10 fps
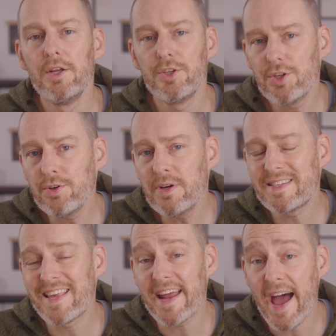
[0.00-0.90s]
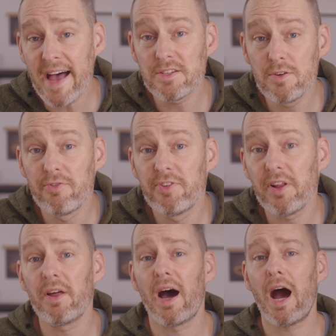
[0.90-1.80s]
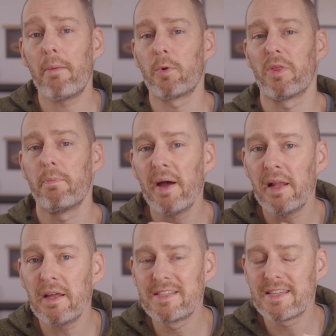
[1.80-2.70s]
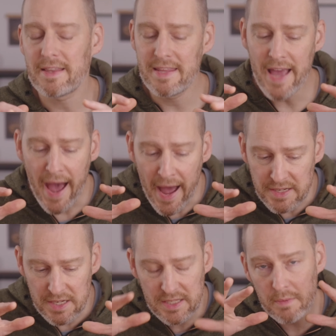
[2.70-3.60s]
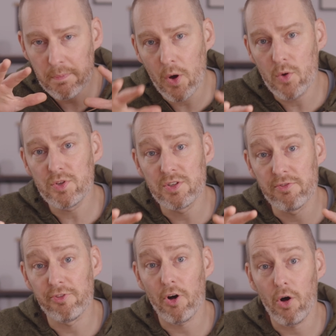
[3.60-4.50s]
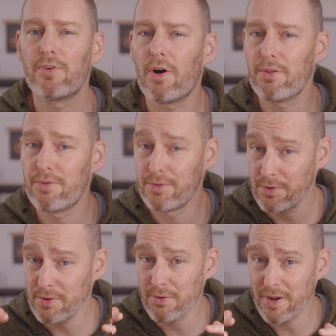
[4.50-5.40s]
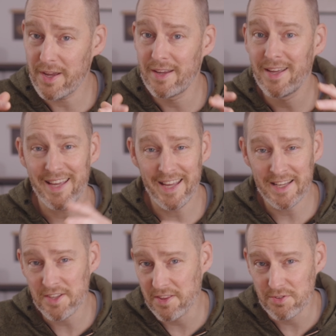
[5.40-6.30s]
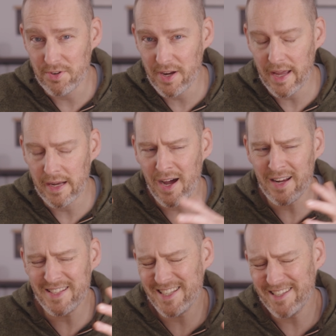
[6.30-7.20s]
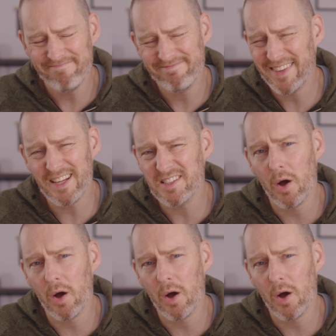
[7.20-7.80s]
2 is that as you fill the hopper with pellets, the ash is supposed to fall through the grate into the tray. And honestly, that doesn't